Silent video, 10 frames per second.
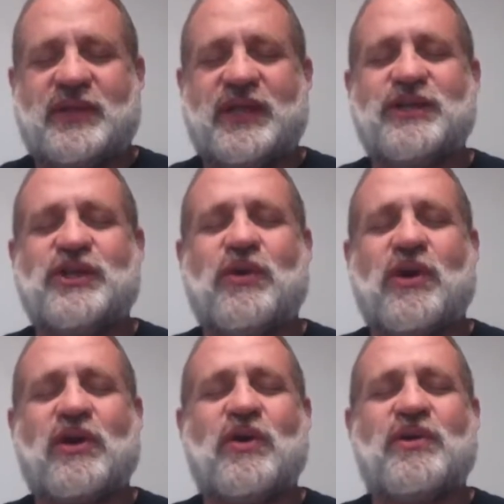into
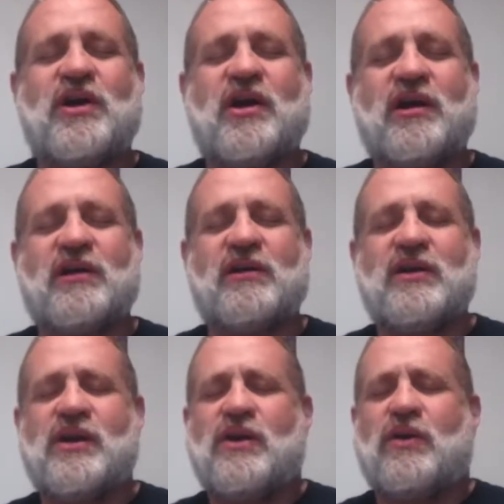our own
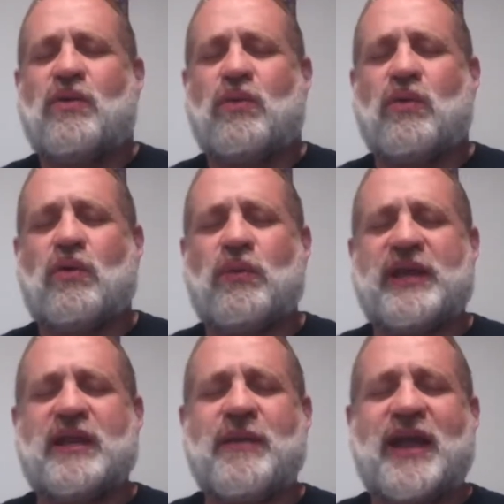heart, or we
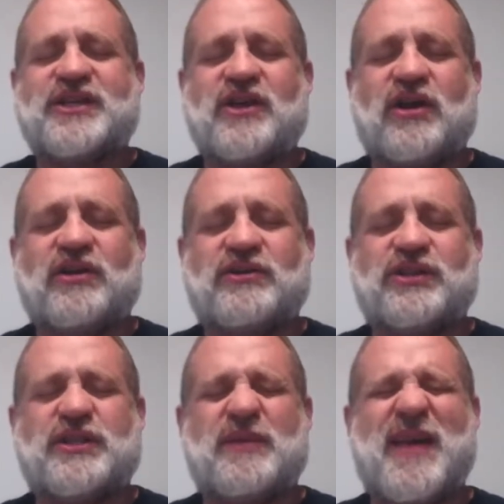can imagine our
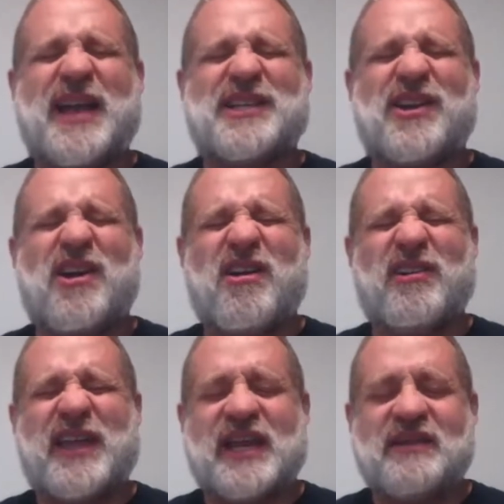
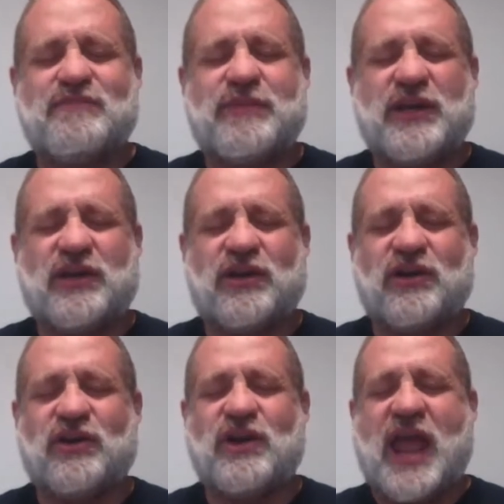heart getting
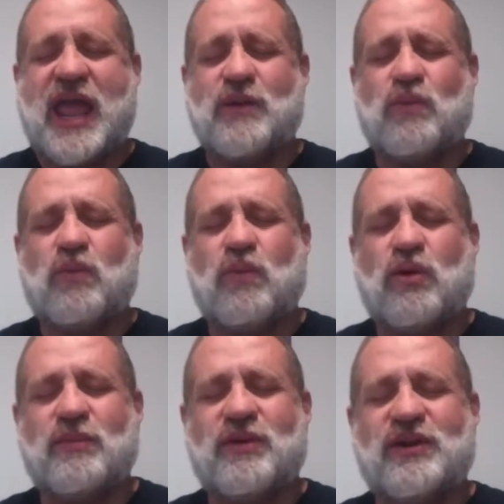bigger and
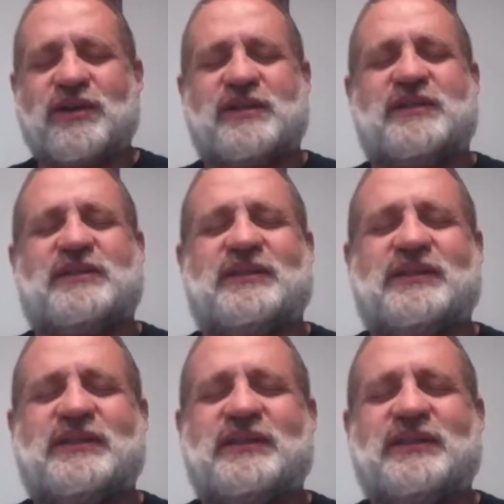warmer,
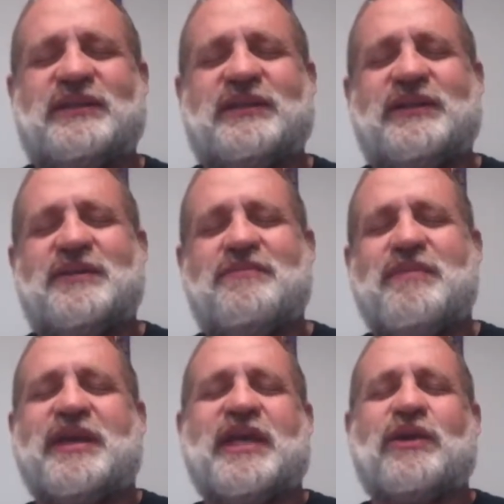
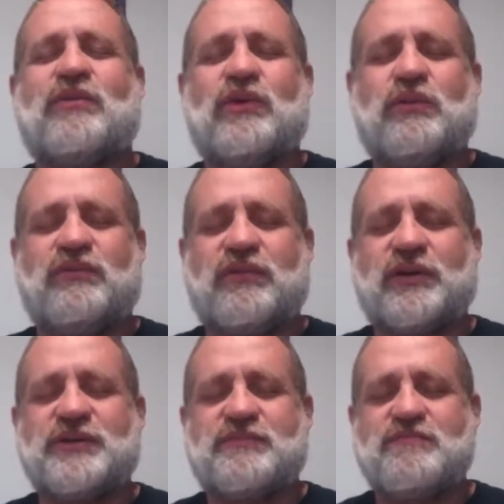making room
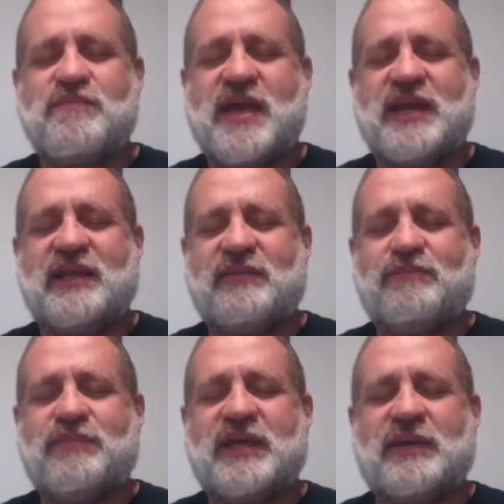for as many
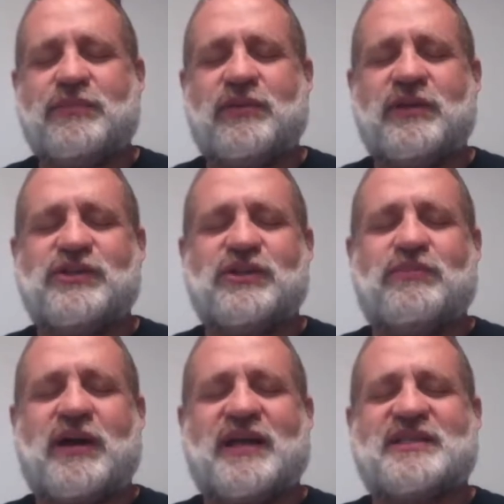people as you
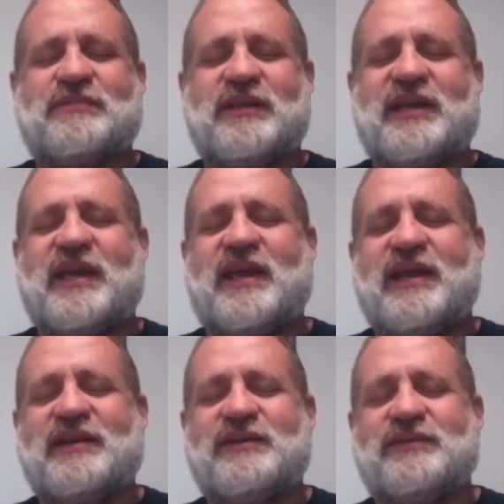possibly
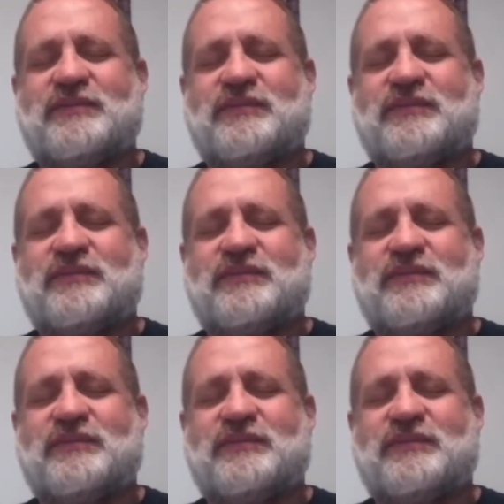can.